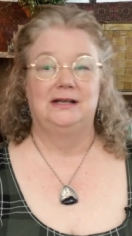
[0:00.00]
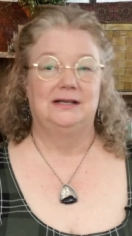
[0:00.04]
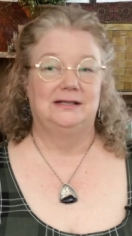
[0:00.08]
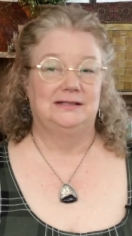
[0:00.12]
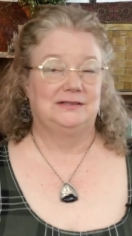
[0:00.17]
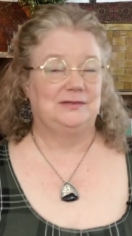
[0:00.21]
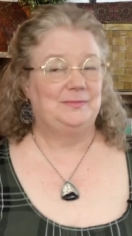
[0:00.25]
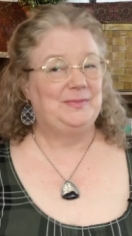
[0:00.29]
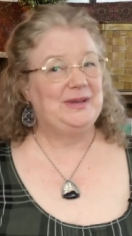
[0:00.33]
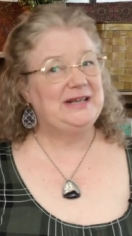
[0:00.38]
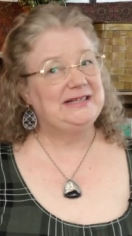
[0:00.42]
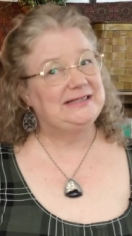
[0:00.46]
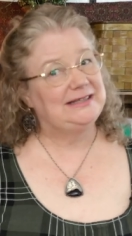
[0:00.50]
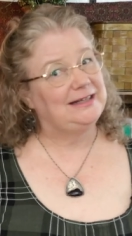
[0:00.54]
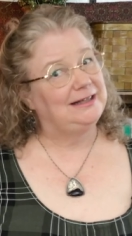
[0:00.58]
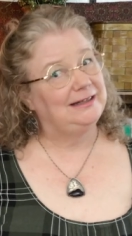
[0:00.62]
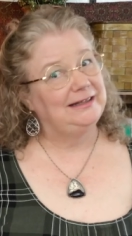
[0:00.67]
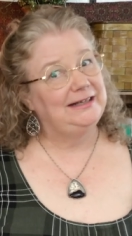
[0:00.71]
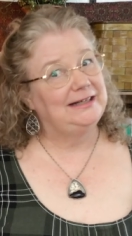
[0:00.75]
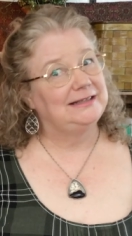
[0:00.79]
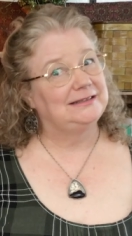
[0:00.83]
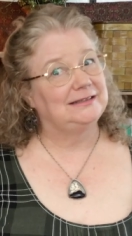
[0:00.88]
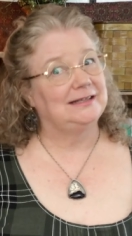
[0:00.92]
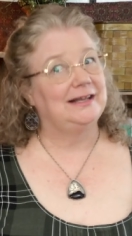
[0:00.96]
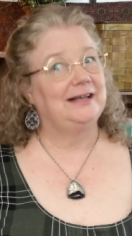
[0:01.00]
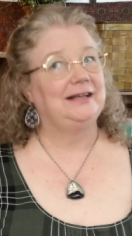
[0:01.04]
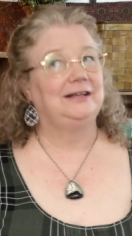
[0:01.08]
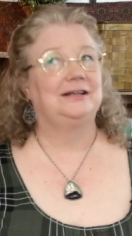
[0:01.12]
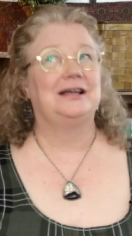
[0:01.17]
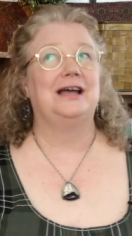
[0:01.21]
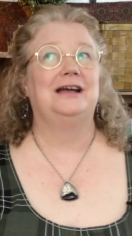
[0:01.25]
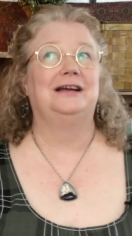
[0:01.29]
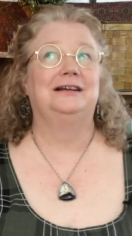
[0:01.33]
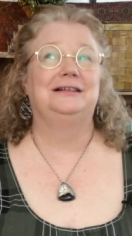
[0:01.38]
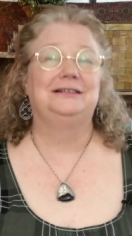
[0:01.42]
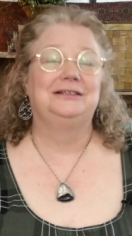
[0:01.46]
So basically it's like
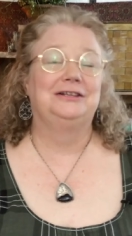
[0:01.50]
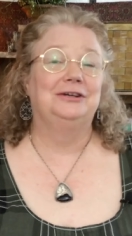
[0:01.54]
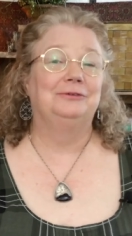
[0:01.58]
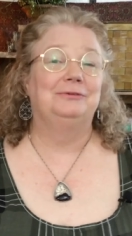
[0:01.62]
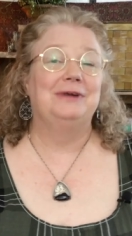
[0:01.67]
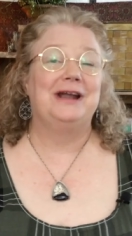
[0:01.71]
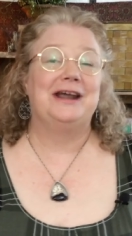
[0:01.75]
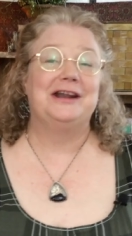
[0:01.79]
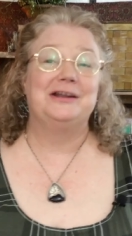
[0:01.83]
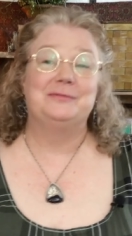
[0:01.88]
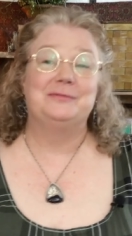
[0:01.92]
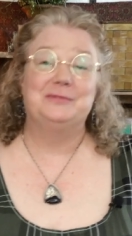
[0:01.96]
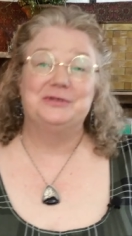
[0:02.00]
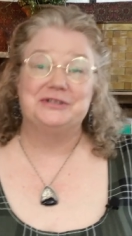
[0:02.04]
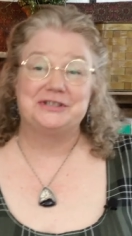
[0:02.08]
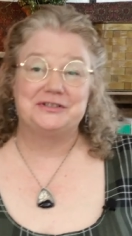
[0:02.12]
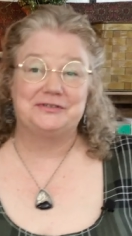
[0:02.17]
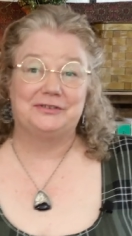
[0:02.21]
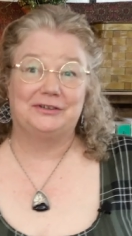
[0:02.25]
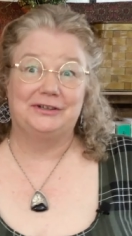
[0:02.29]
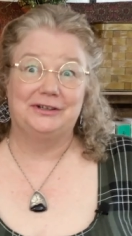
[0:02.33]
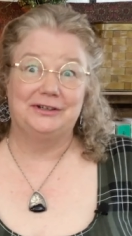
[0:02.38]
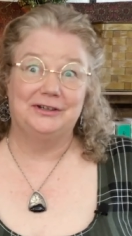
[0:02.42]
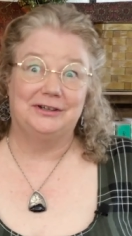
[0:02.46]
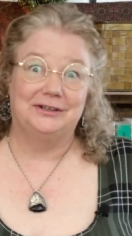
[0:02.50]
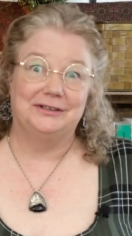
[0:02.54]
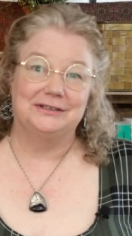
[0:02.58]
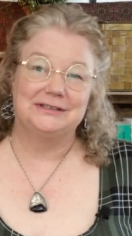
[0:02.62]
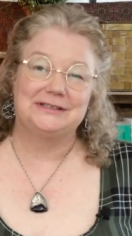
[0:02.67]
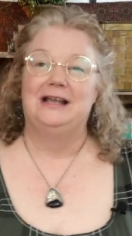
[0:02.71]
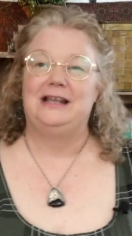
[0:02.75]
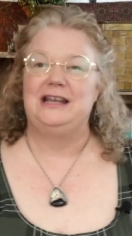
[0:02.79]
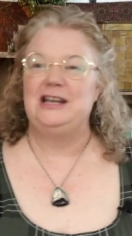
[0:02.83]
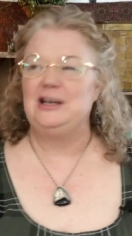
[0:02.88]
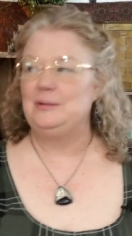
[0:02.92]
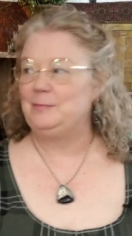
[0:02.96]
Garanimals for adults.
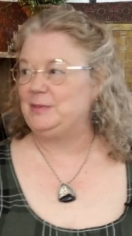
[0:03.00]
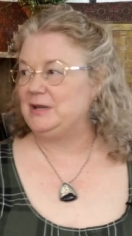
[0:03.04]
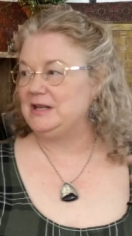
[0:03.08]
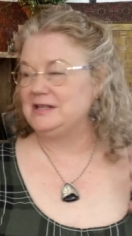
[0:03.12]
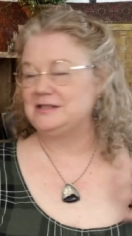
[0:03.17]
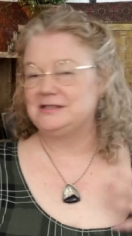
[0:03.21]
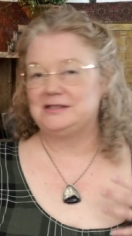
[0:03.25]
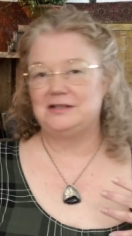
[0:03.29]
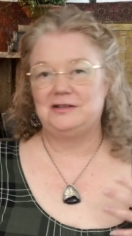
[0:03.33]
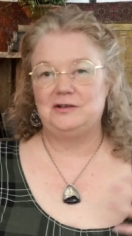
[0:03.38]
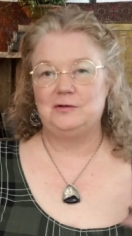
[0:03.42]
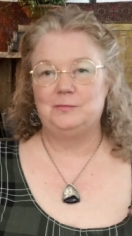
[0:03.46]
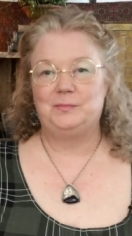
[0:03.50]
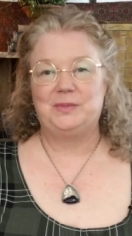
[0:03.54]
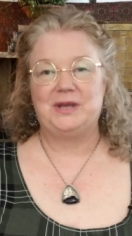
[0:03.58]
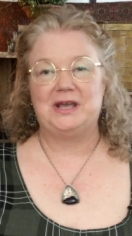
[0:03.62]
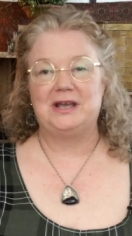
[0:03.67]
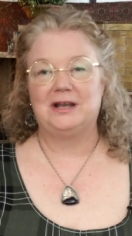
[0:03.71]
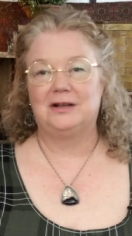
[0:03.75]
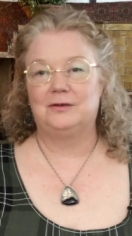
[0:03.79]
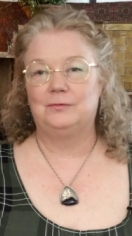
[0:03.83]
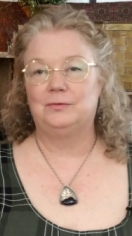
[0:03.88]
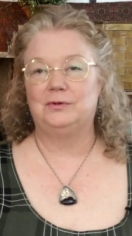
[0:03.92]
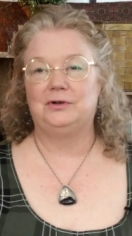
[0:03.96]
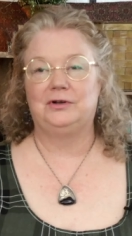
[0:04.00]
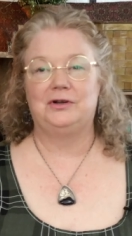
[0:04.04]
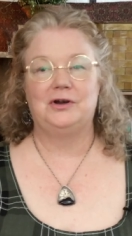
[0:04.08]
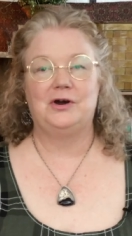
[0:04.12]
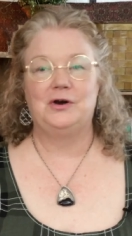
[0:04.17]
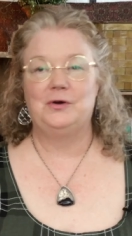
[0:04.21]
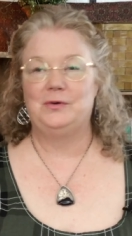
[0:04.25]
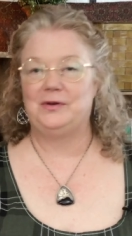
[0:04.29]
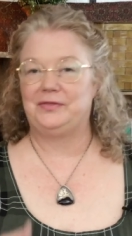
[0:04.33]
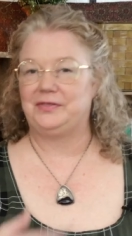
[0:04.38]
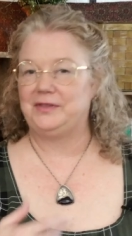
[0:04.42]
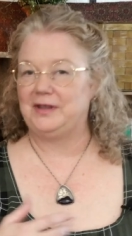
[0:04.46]
Any piece that you pick will
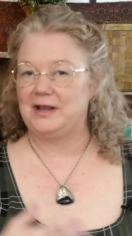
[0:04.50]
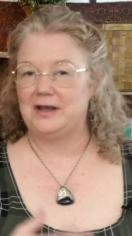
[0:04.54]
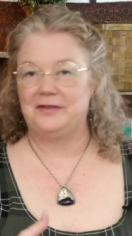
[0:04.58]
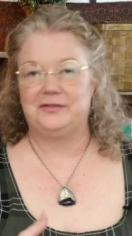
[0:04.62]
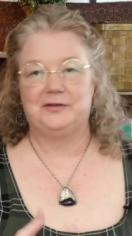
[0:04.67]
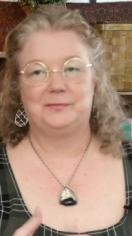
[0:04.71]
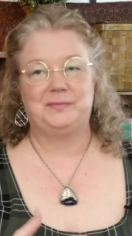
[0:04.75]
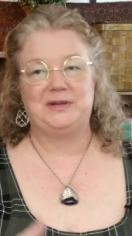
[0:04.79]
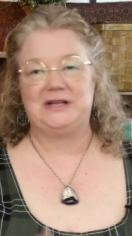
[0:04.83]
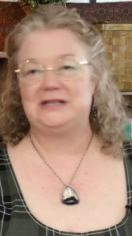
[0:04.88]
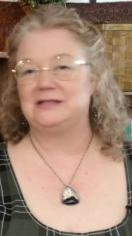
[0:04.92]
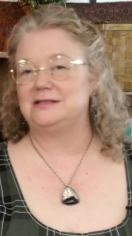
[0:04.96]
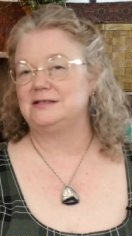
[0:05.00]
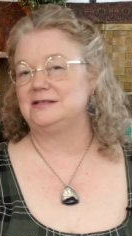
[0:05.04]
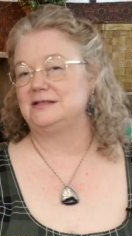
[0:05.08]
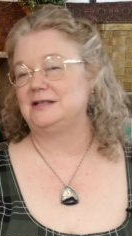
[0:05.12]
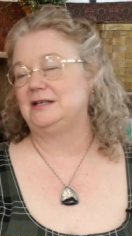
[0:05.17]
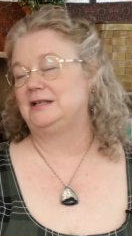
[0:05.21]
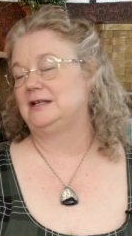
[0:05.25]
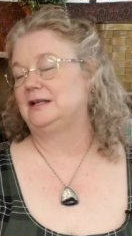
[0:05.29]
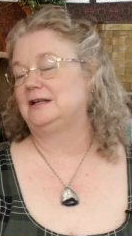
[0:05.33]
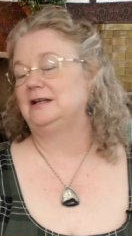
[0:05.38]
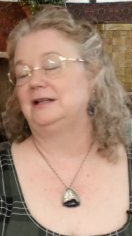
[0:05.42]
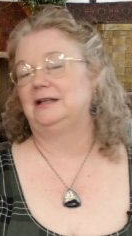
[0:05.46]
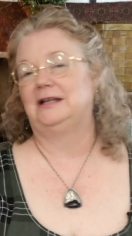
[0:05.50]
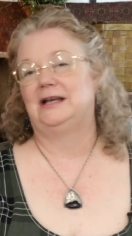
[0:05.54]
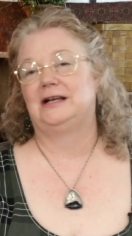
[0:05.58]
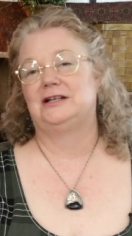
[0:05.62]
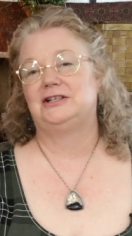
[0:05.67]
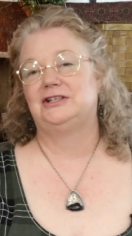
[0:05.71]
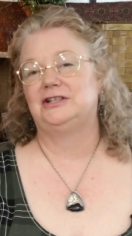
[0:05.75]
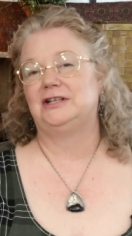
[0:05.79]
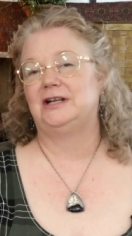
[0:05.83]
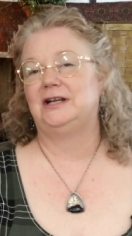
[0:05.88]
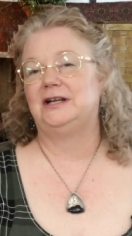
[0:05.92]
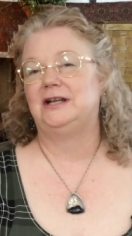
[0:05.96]
go with the other pieces in the
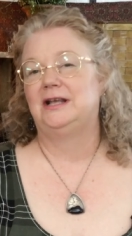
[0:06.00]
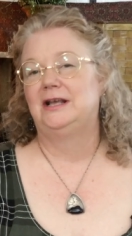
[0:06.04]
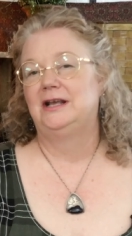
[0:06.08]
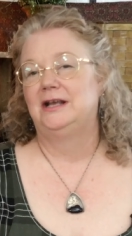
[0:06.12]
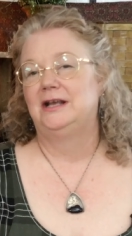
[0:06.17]
collection.